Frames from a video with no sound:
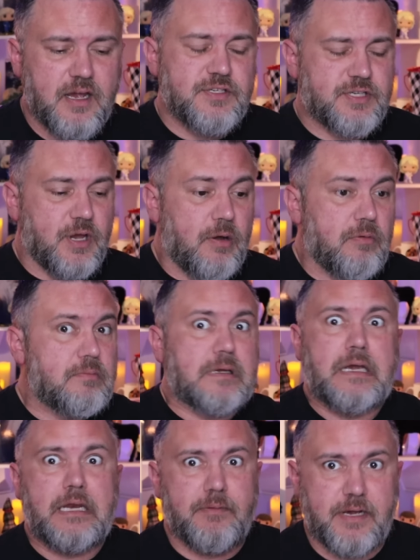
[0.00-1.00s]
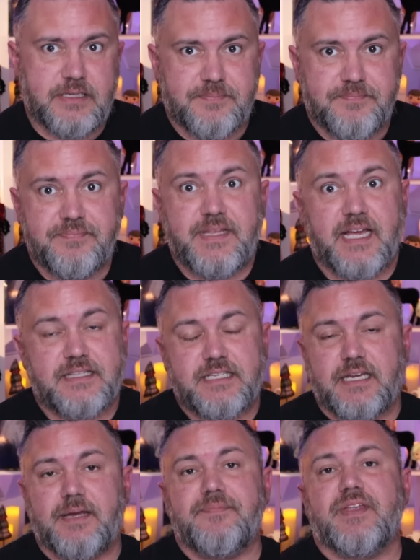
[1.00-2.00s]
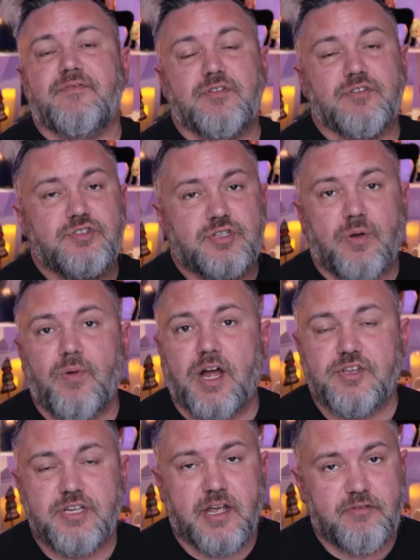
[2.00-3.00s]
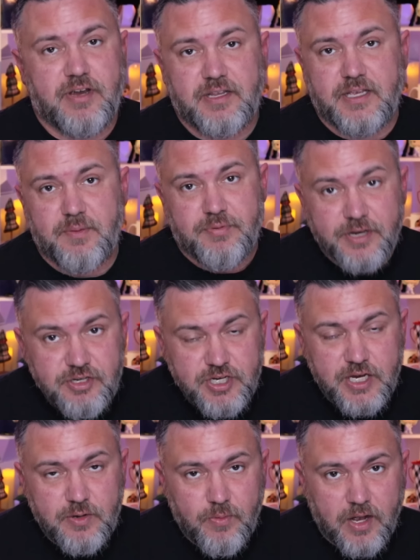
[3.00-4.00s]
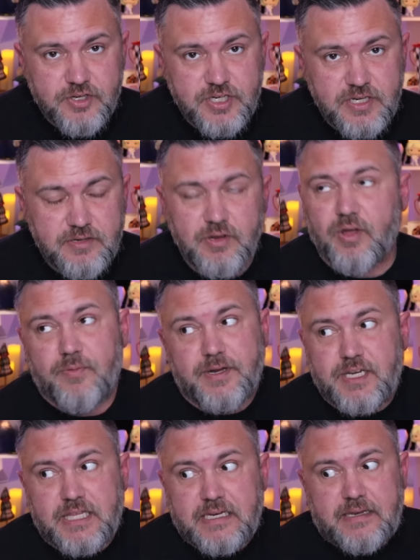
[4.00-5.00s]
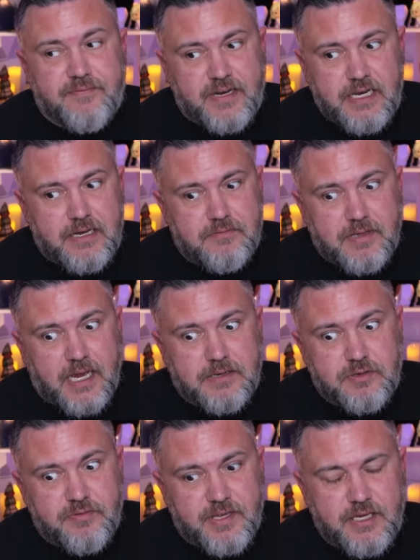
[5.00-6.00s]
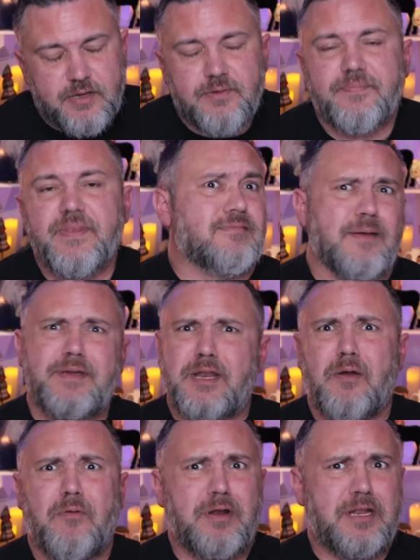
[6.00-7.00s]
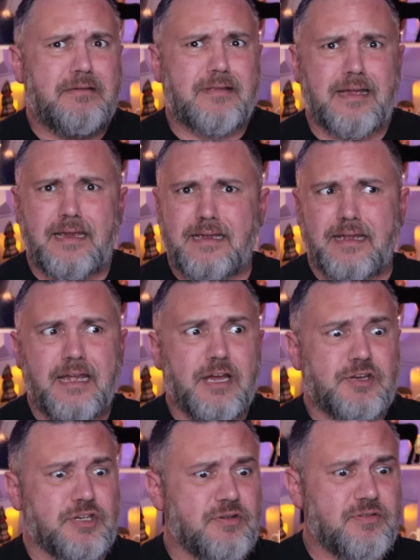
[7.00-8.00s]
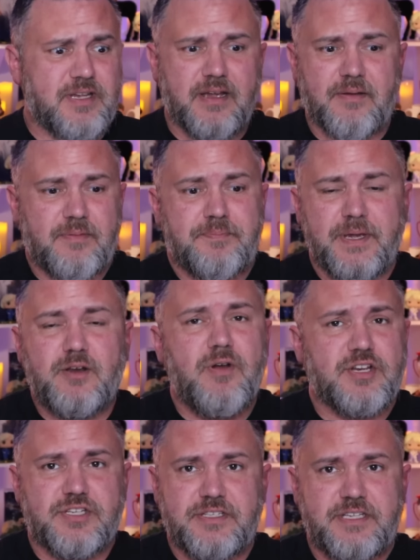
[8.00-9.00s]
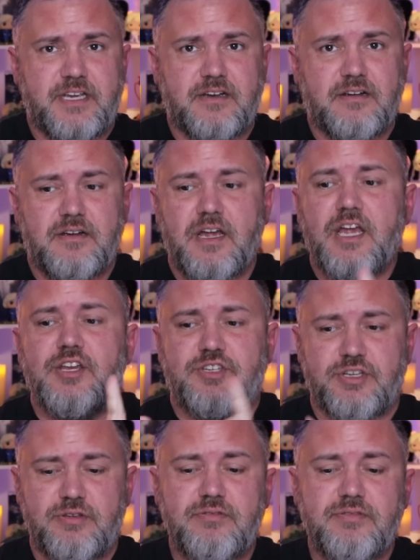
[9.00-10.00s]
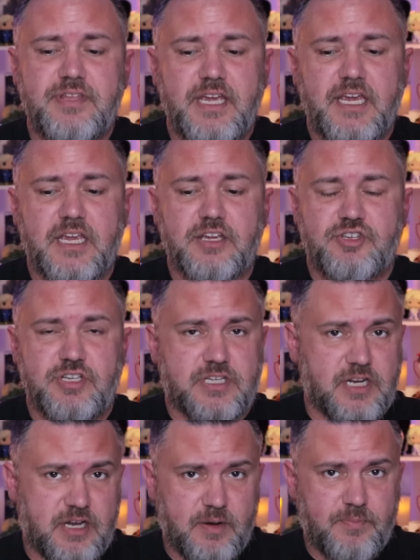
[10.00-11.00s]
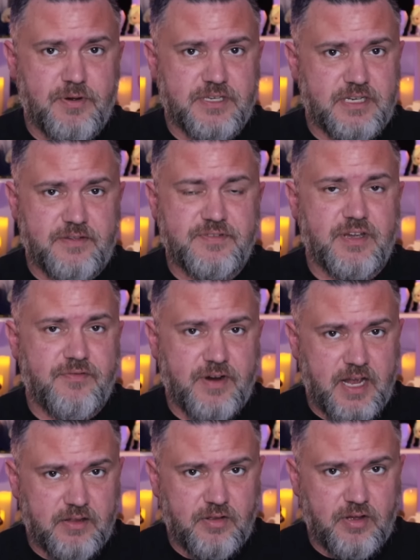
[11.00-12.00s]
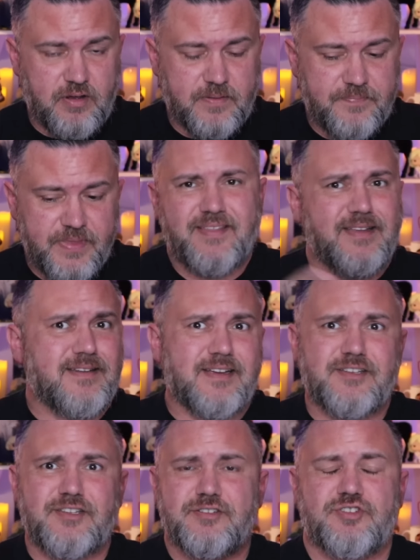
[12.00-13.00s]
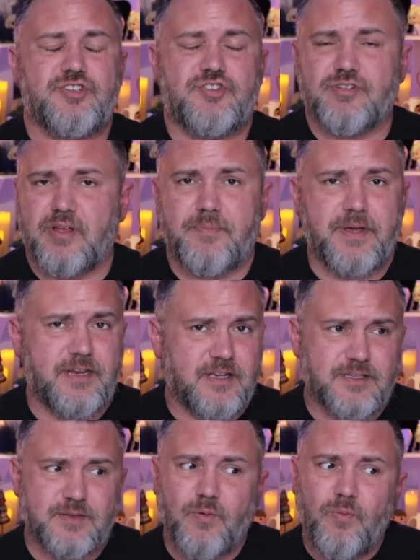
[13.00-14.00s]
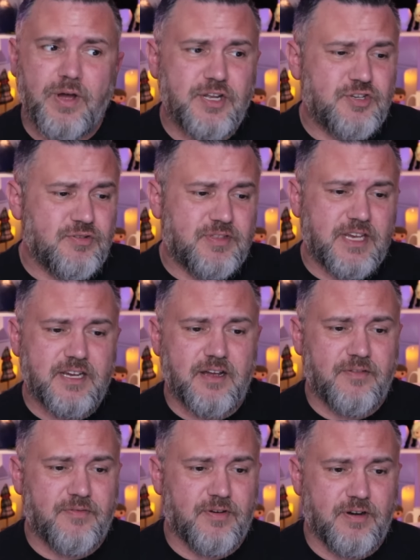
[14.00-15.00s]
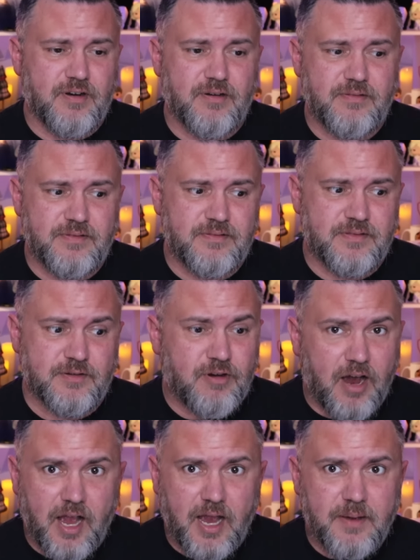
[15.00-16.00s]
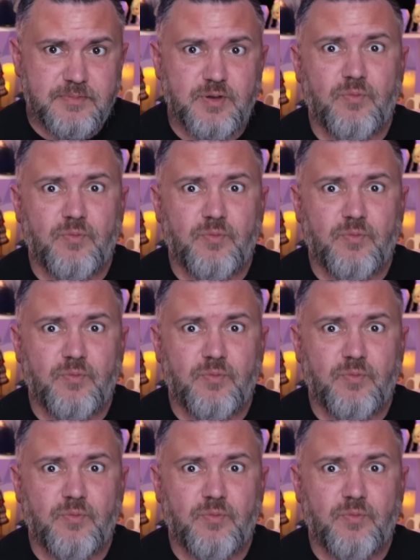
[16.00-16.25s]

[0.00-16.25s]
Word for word: So, anyways, that's it. If you're still watching, I greatly appreciate you watching all the way to the end of the video. I do thank you. Let me know what do you think. Do you think, uh, big questions here. Do you think she's going to go to prison? If so, for how long? And then it's uh, just general opinions. What did you think of her, the crimes?